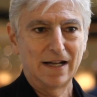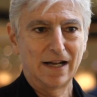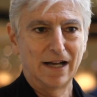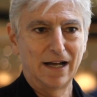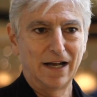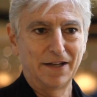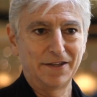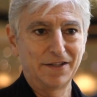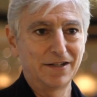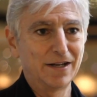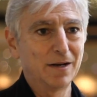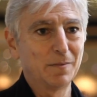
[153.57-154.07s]

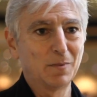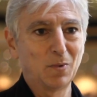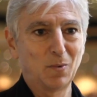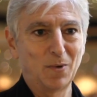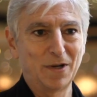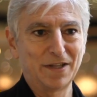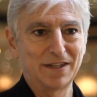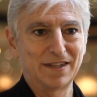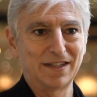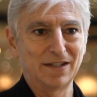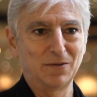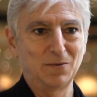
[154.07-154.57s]
The number
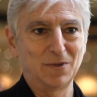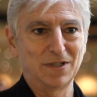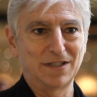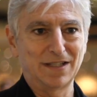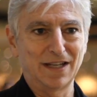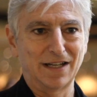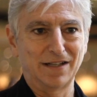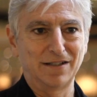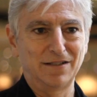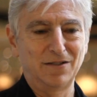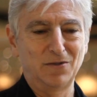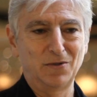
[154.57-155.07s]
one thing we
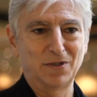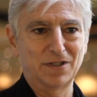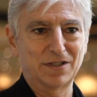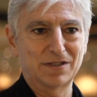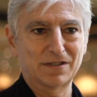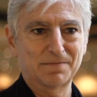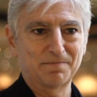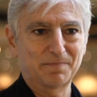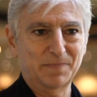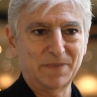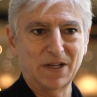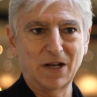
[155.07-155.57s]
say to do
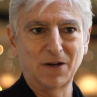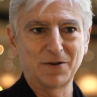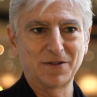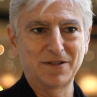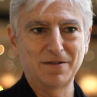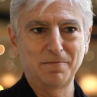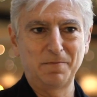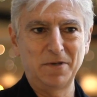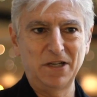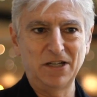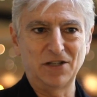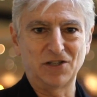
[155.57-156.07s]
is go to
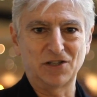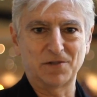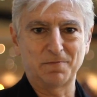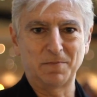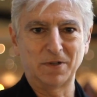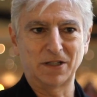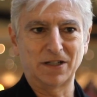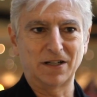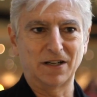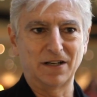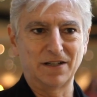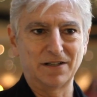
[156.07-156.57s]
the beach,
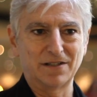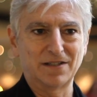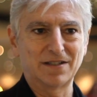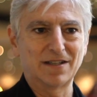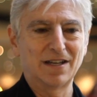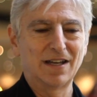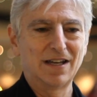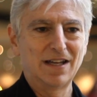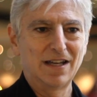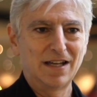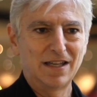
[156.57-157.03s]
because